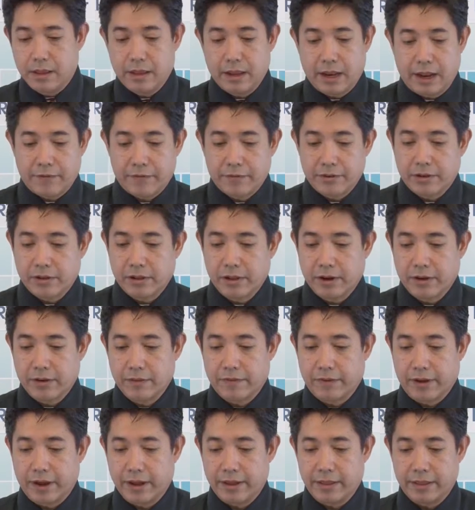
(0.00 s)
And then after
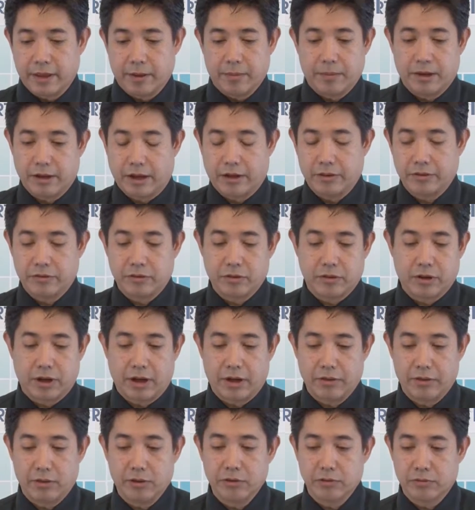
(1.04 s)
clarifying them, I'll show
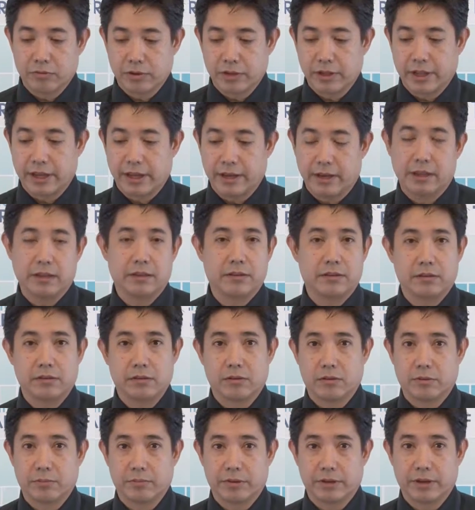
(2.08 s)
how those relate in
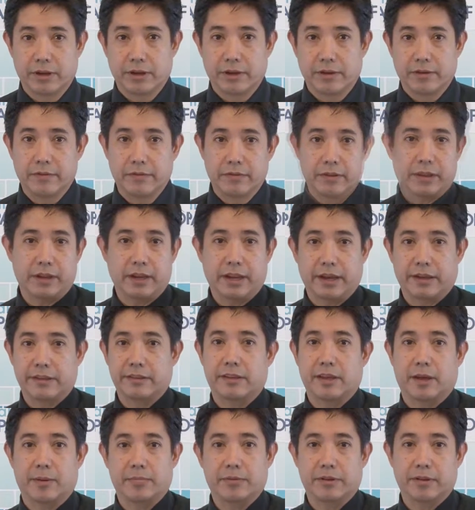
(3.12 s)
terms of the next
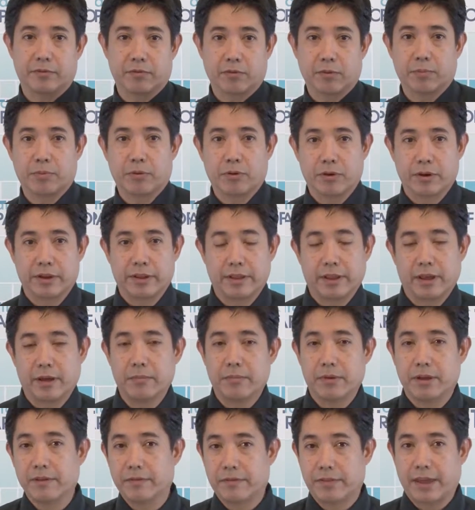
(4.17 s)
steps of reporting them
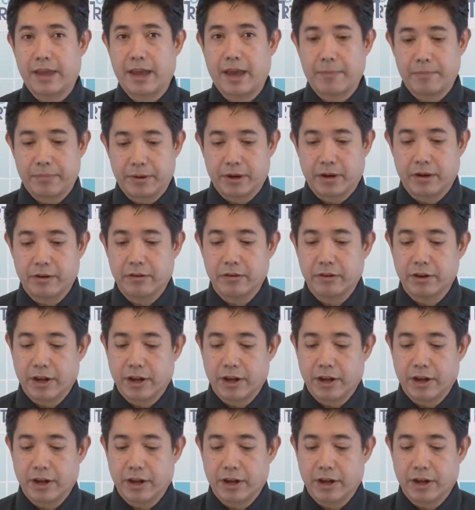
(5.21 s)
if they happen on your